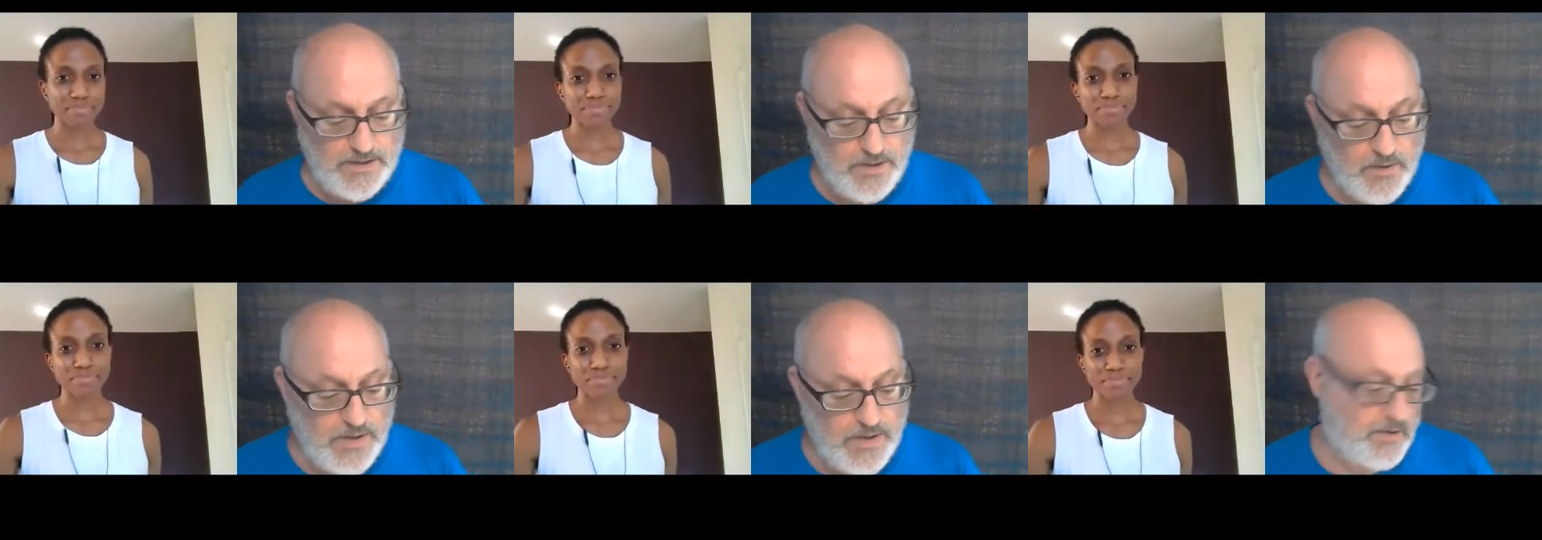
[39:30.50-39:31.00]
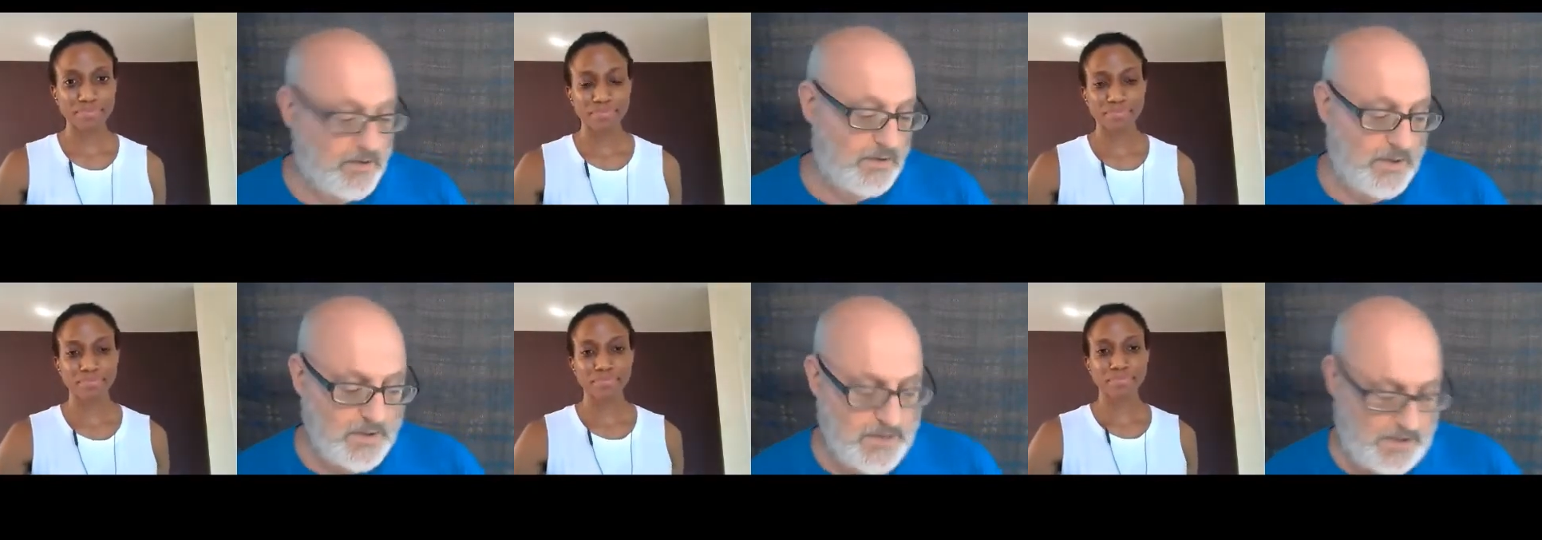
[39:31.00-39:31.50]
Speaker 1: you know
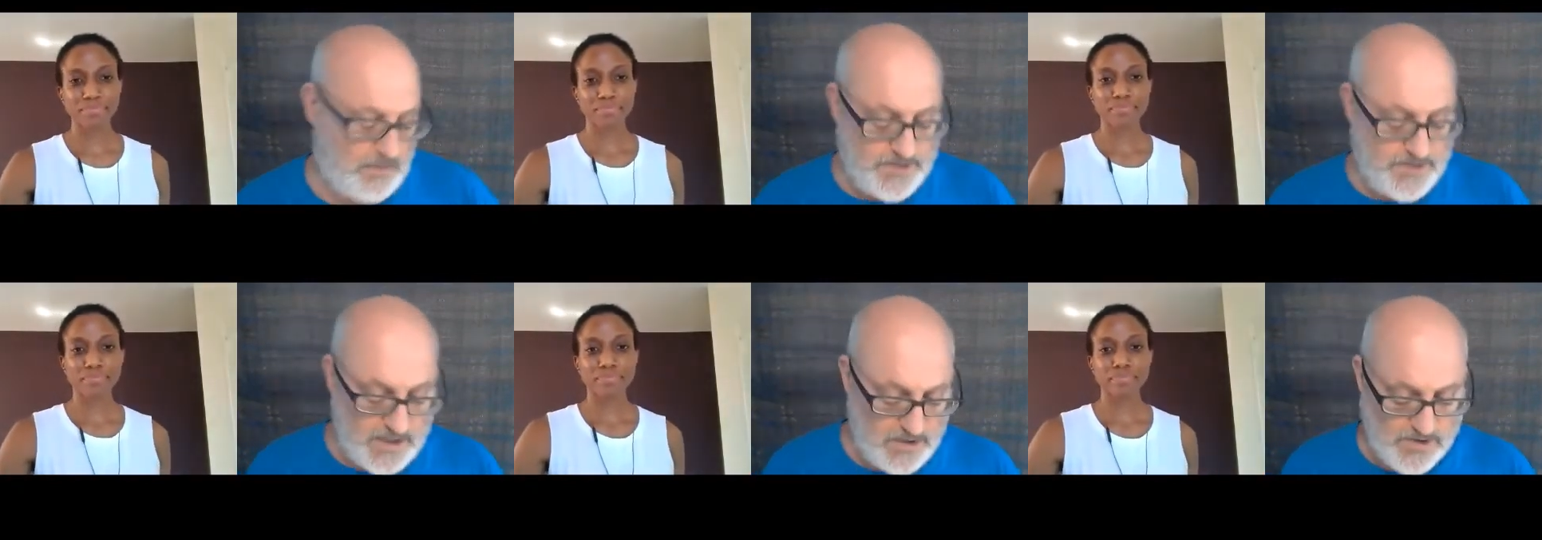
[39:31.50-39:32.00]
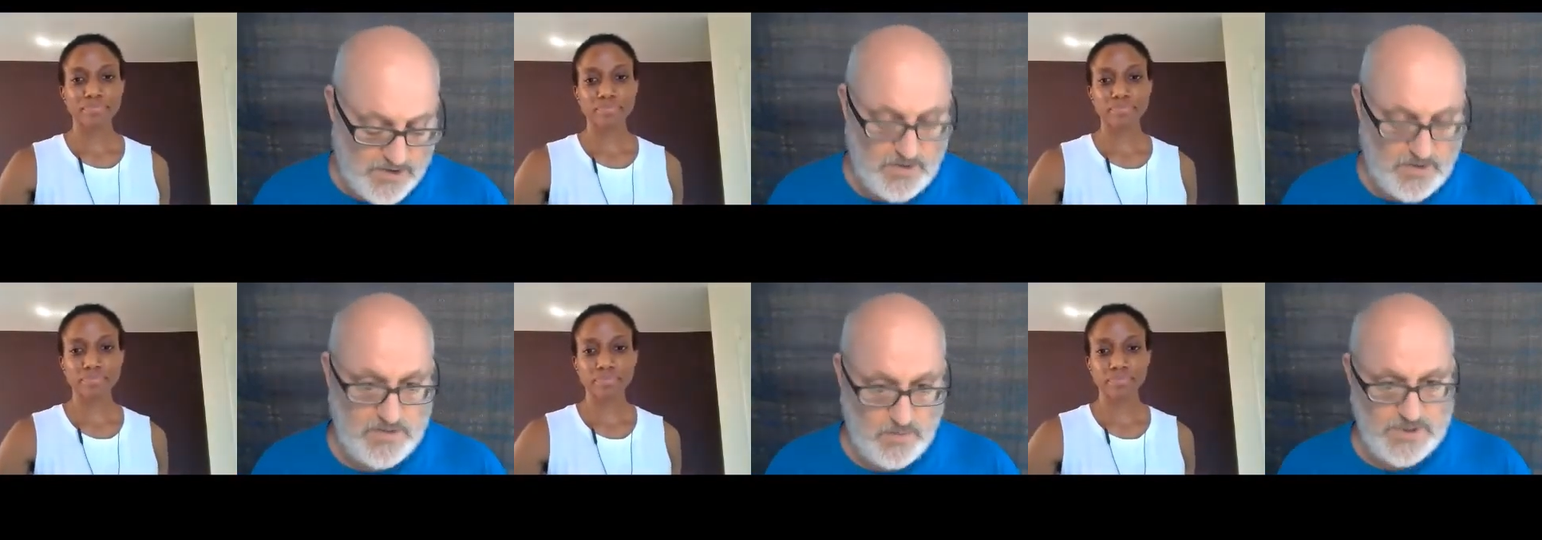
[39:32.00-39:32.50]
either they don't take
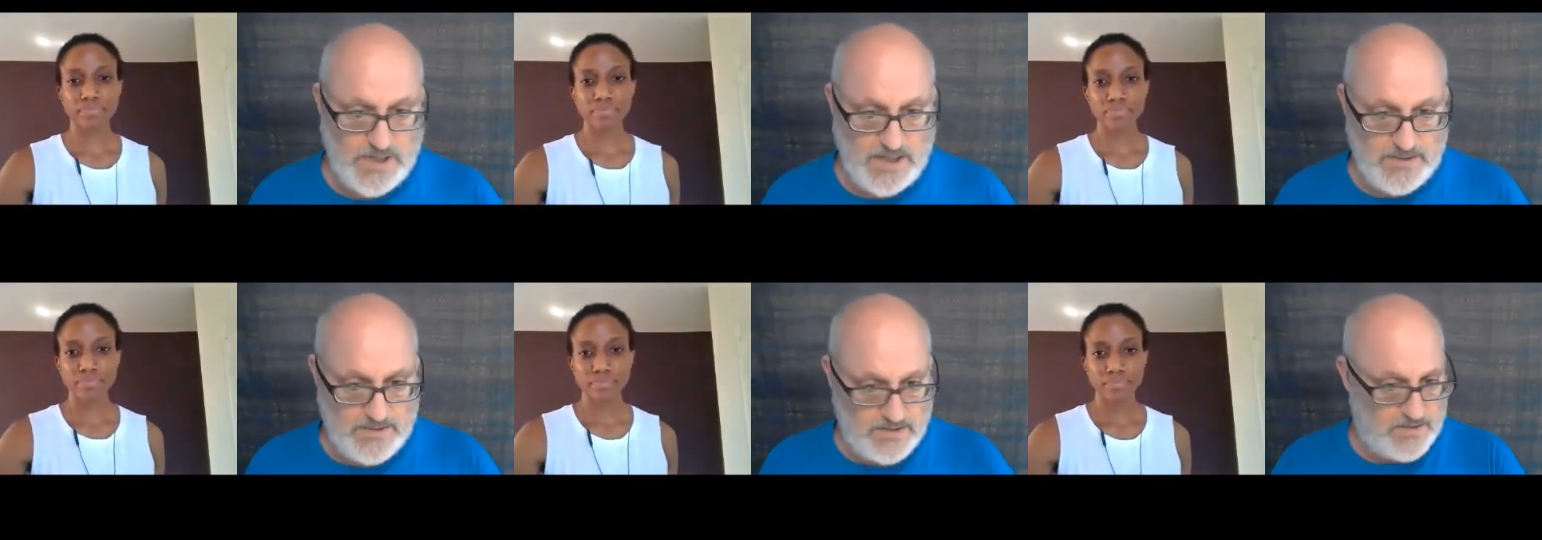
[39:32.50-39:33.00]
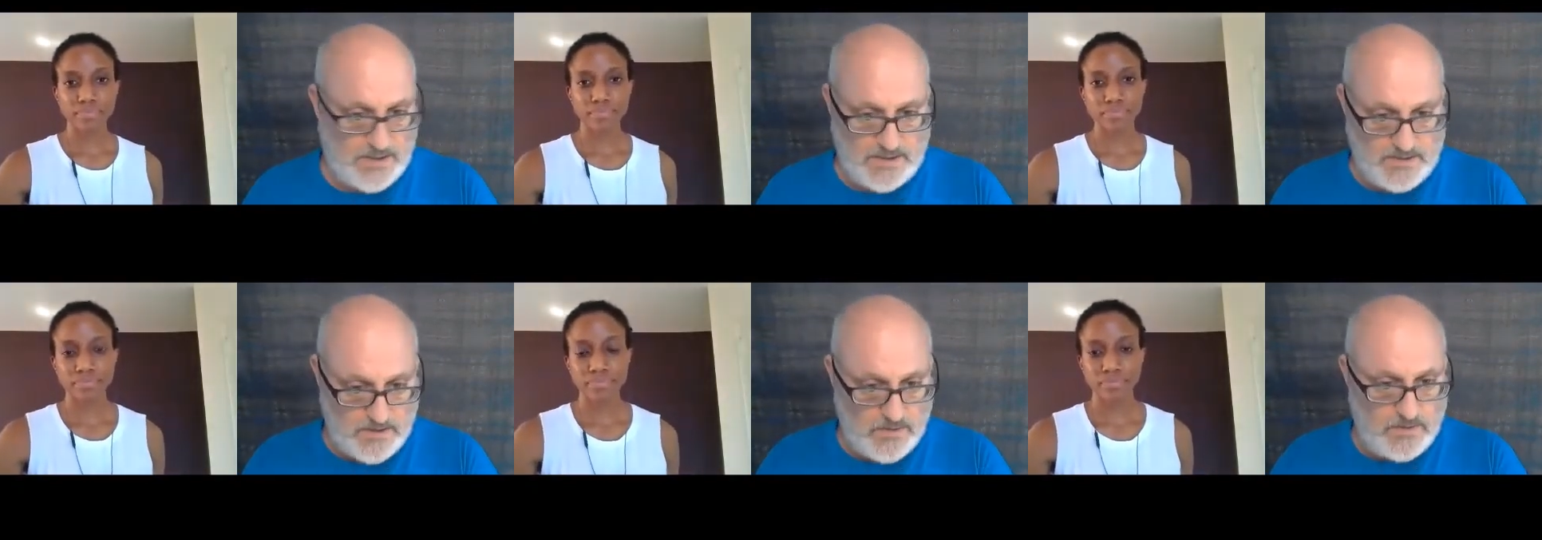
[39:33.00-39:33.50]
insurance in which case it's
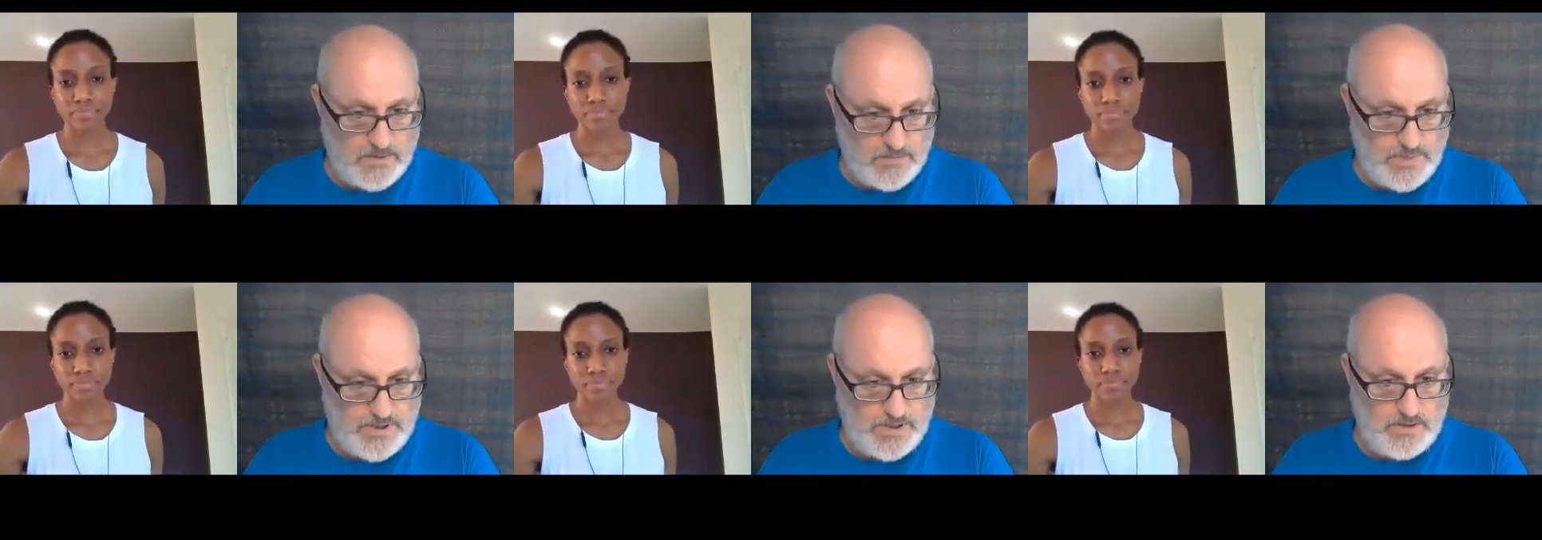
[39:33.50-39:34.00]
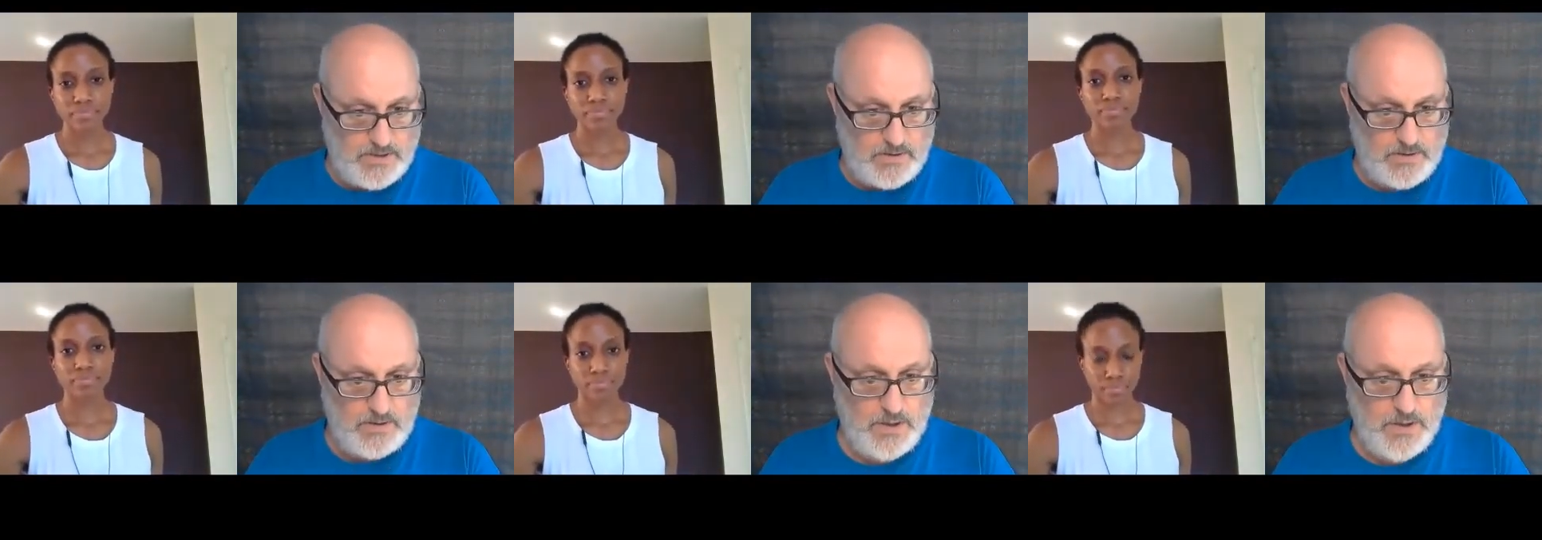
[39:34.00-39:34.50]
like its own
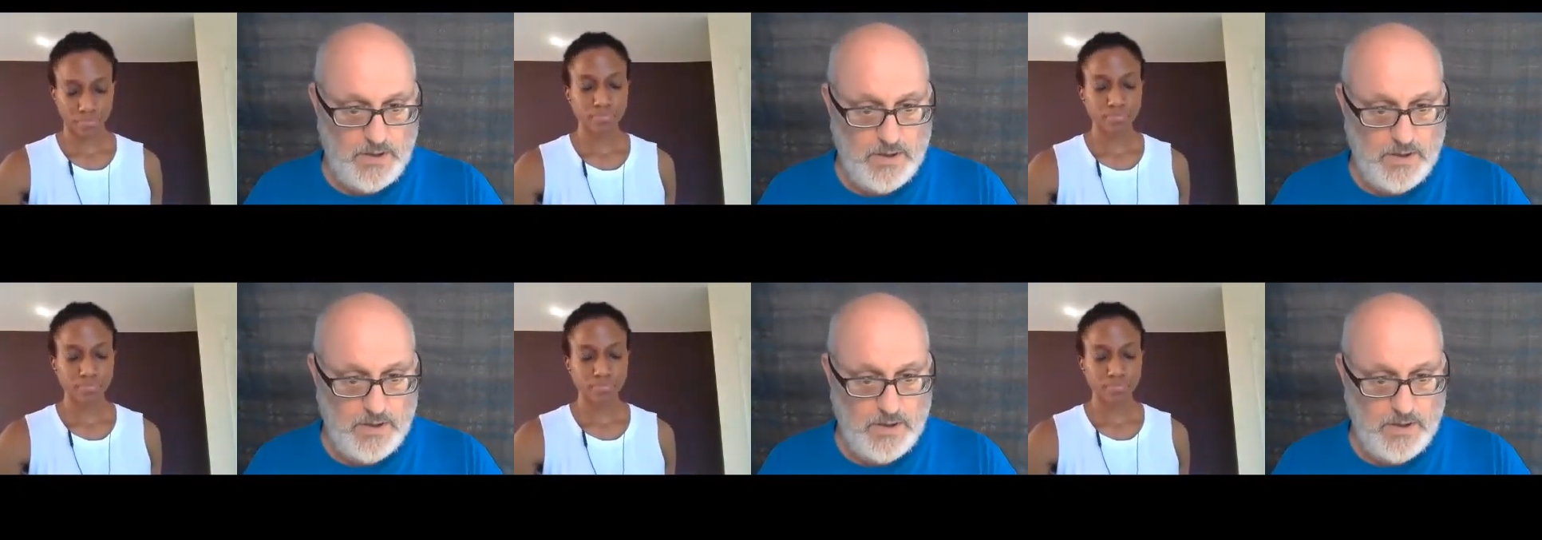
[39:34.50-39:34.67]
particular